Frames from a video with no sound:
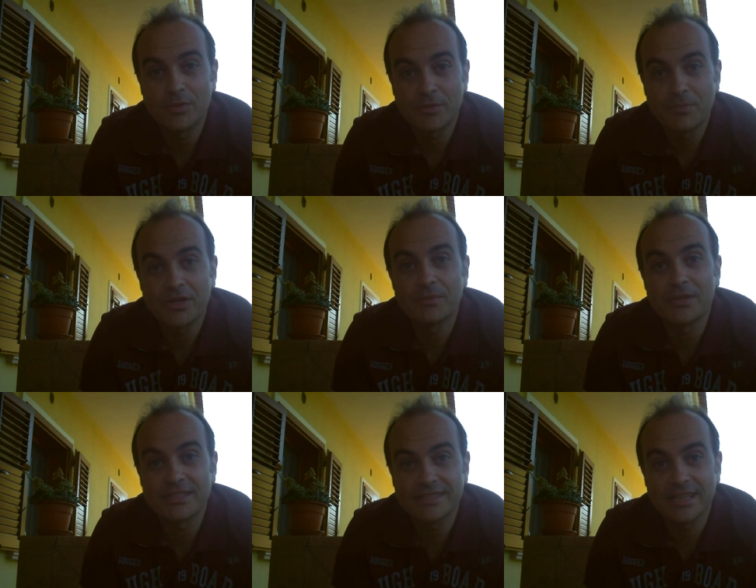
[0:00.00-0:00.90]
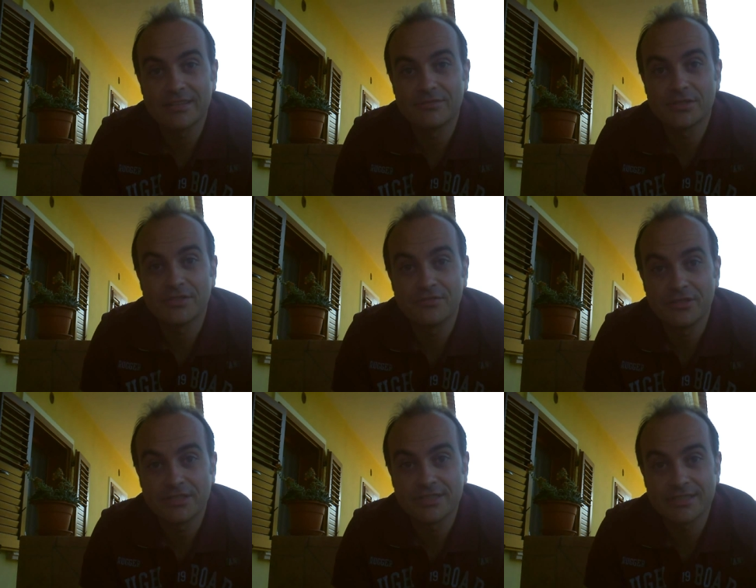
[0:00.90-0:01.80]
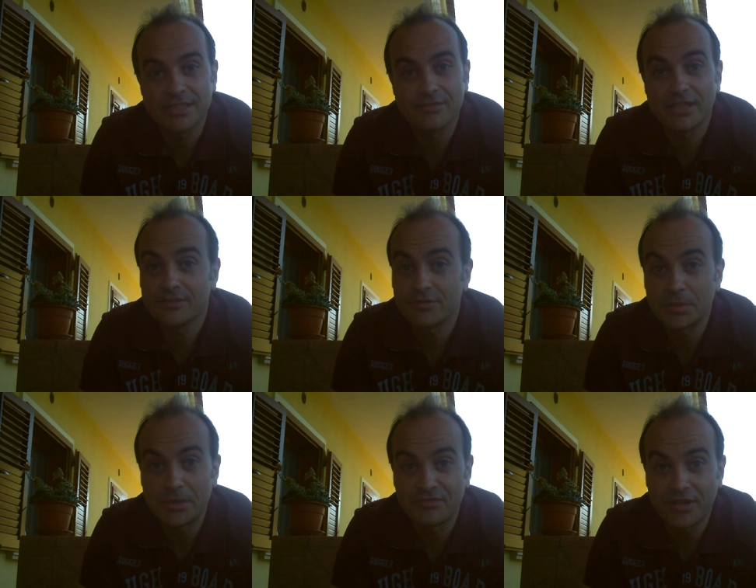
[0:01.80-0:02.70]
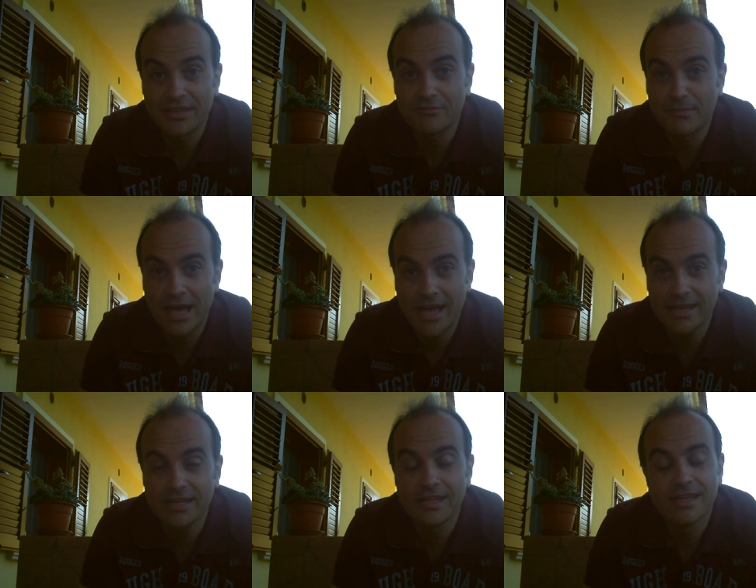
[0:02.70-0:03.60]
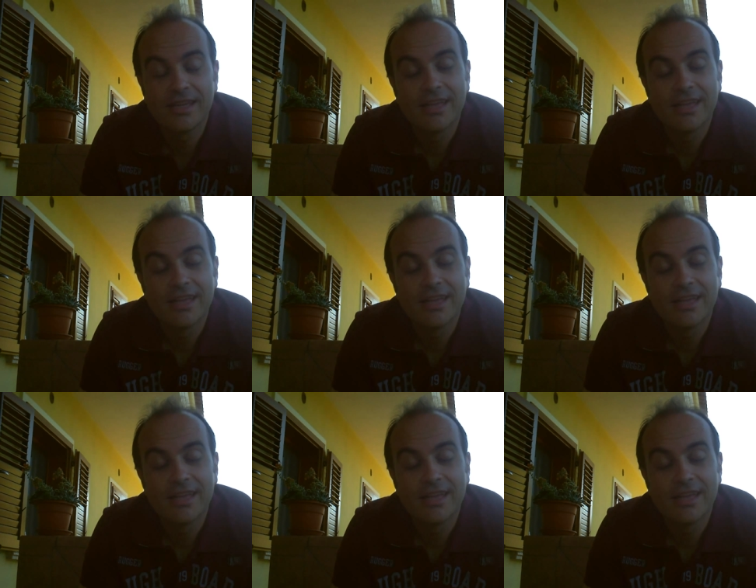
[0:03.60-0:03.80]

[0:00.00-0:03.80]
to prepare myself for the first certificate from a friend of mine,